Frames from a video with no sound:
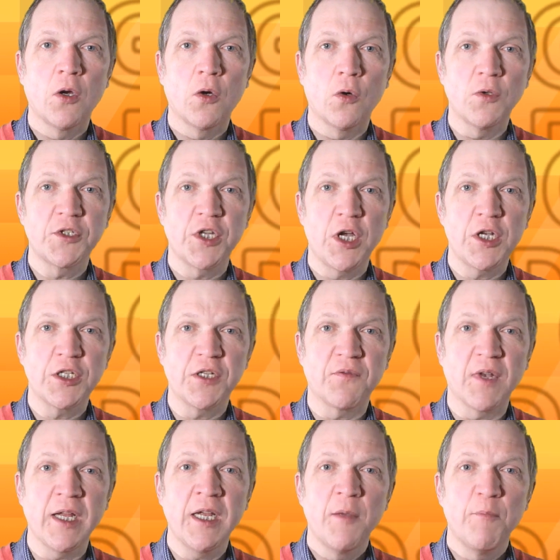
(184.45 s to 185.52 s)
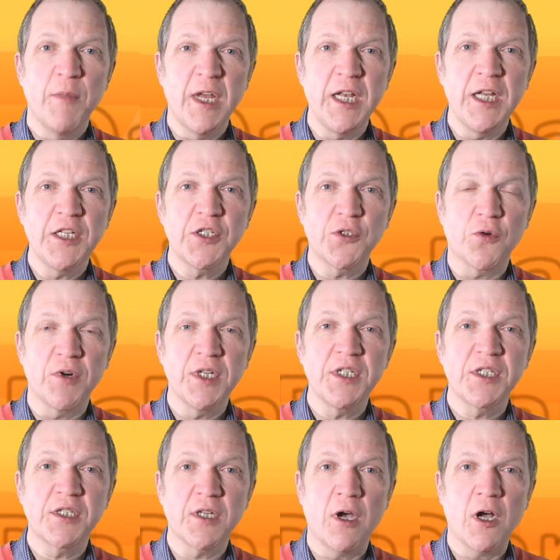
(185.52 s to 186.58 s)
Alternatively, many stories
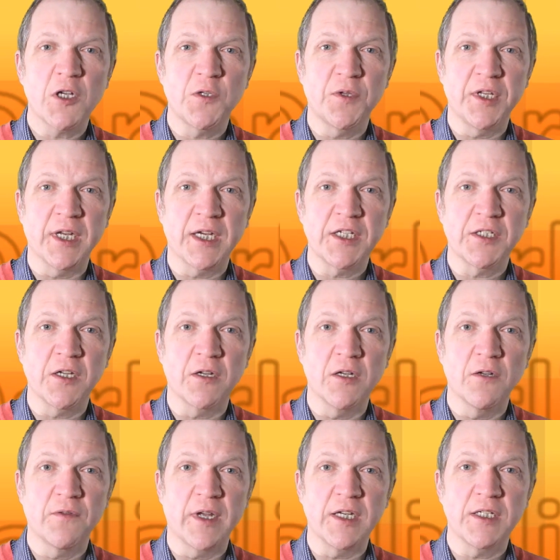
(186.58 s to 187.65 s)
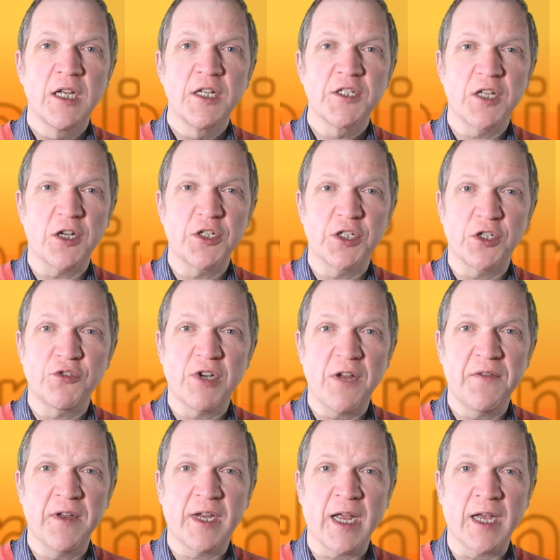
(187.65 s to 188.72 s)
start with the external event, such as a
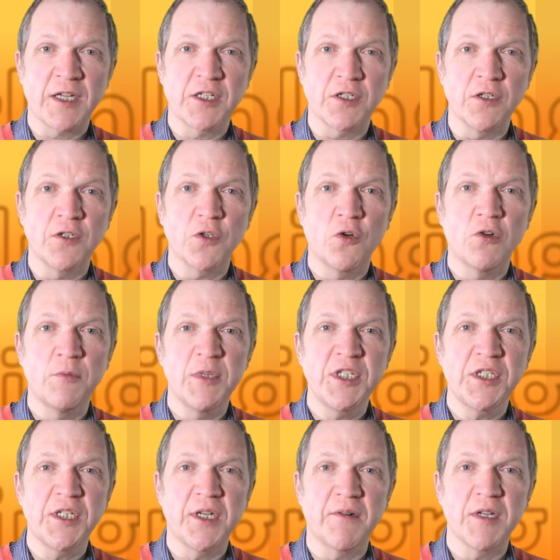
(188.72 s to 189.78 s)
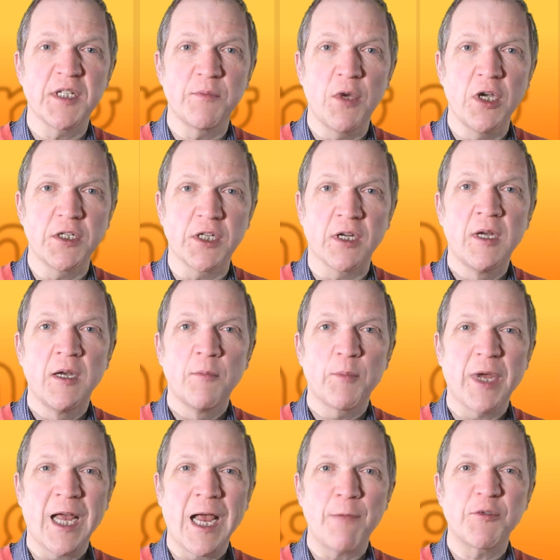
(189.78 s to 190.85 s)
traffic accident or a mysterious murder,
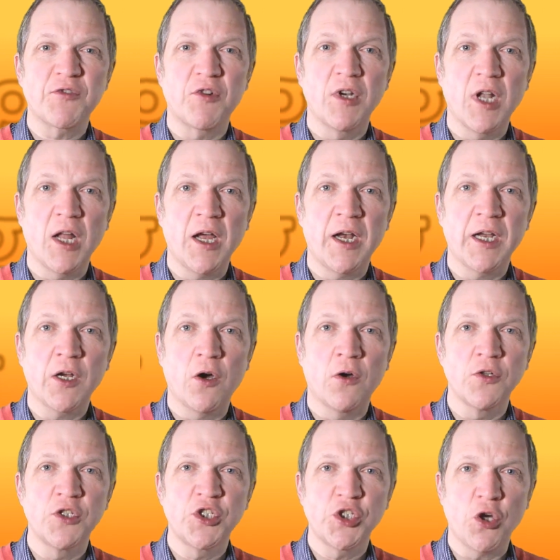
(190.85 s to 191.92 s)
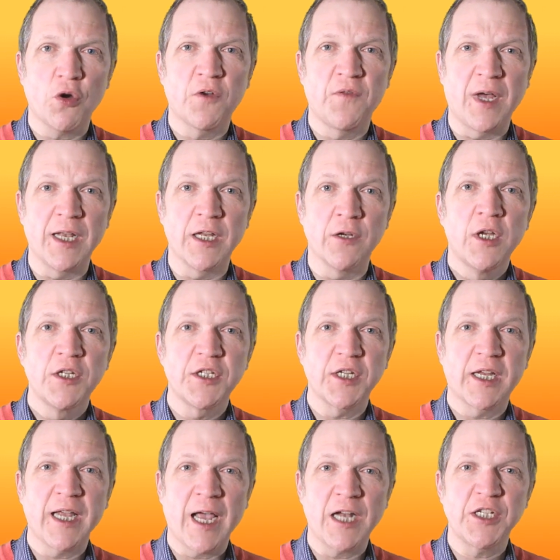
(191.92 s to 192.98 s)
perhaps relying on shock value to
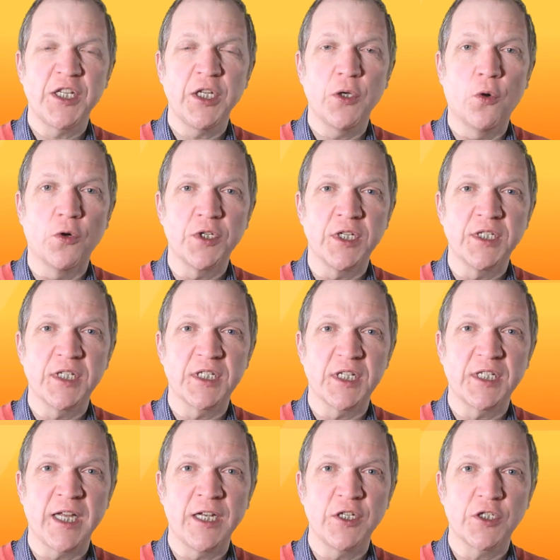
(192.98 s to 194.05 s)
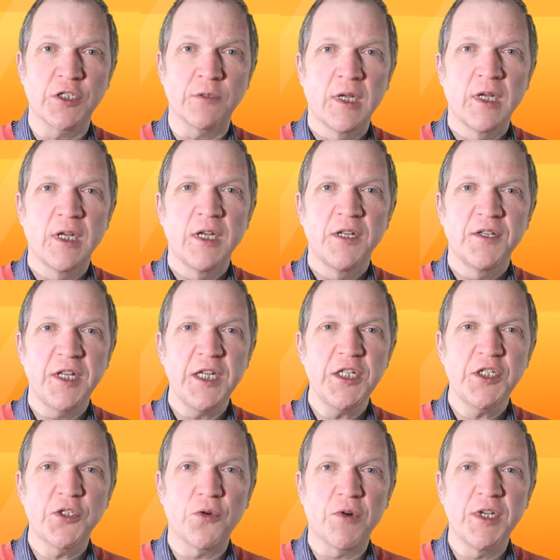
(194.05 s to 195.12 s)
catch the audience's attention. These
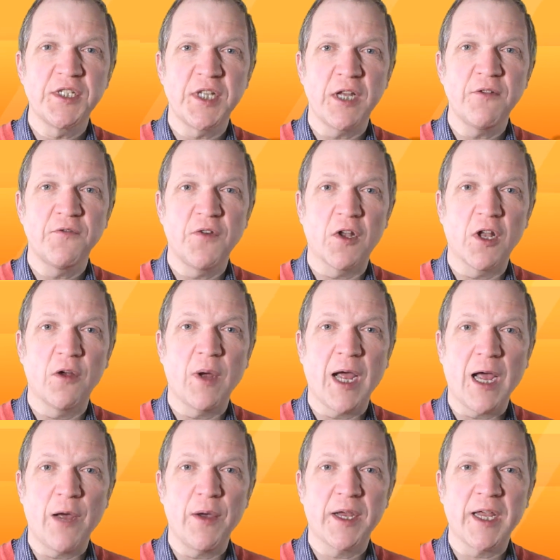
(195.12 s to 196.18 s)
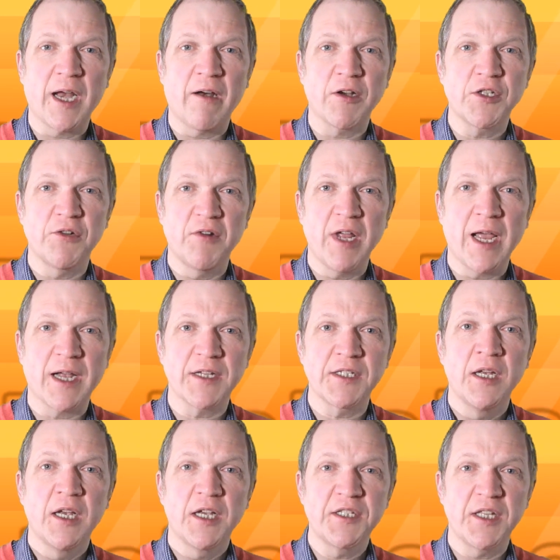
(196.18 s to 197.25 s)
stories then follow how a character reacts
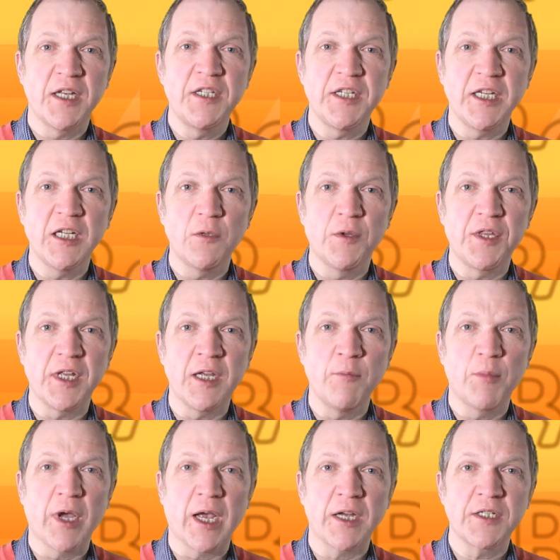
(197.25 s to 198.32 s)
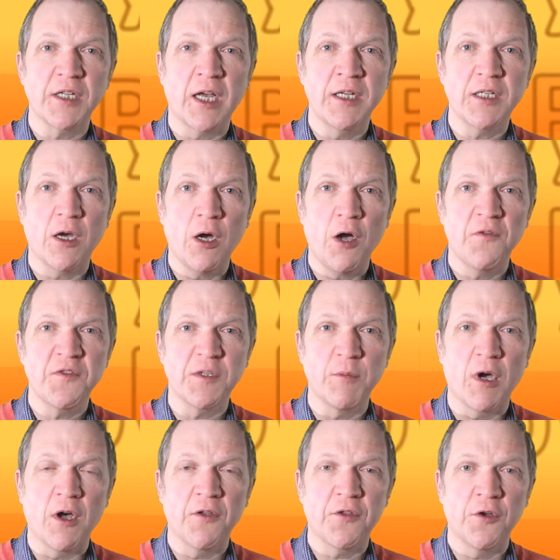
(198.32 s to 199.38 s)
as they deal with the impact and
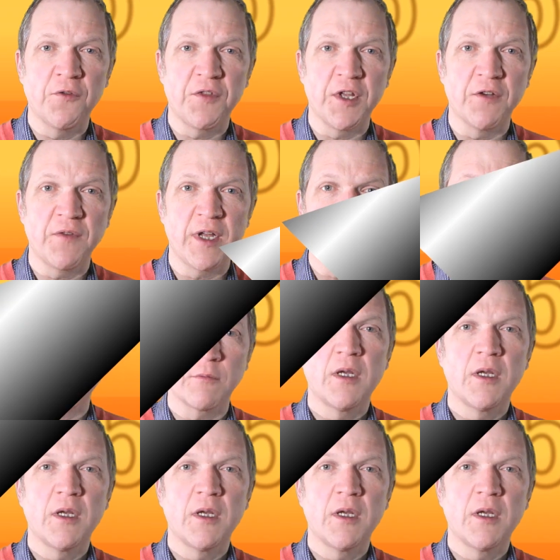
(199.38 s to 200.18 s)
aftermath of the event.